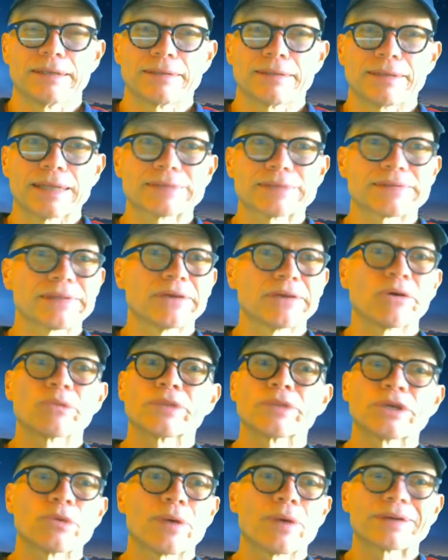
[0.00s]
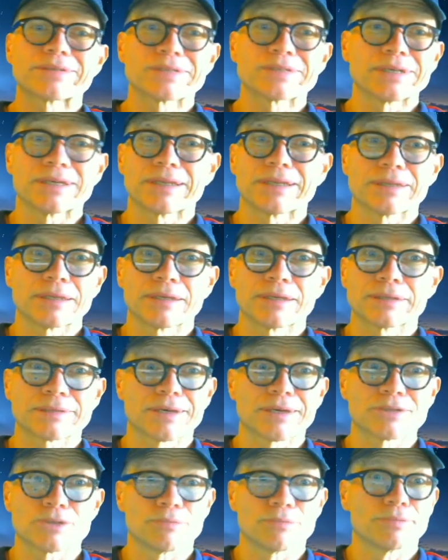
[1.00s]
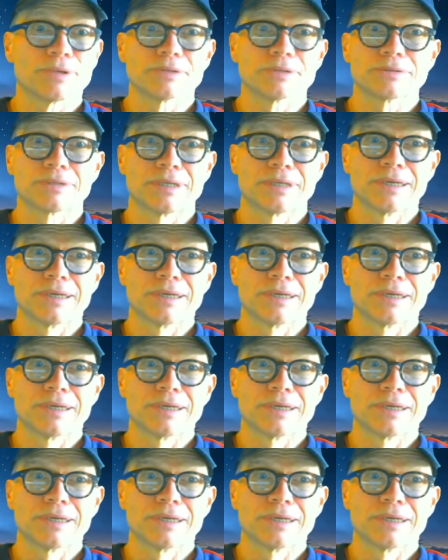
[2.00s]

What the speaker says: That's the only question in the discussion post.